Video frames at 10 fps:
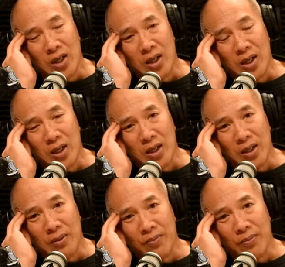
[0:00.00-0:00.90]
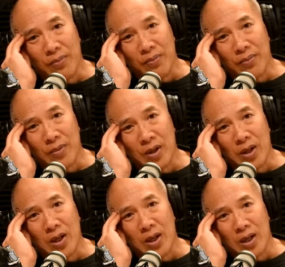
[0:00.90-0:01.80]
Uh,
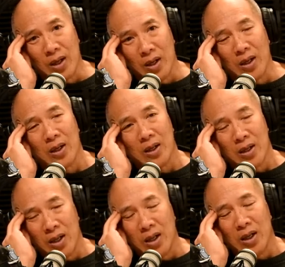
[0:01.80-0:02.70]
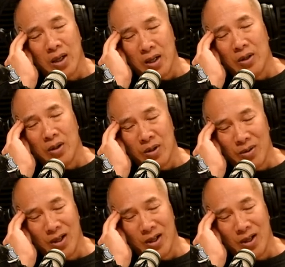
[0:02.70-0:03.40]
uh, it, it, it,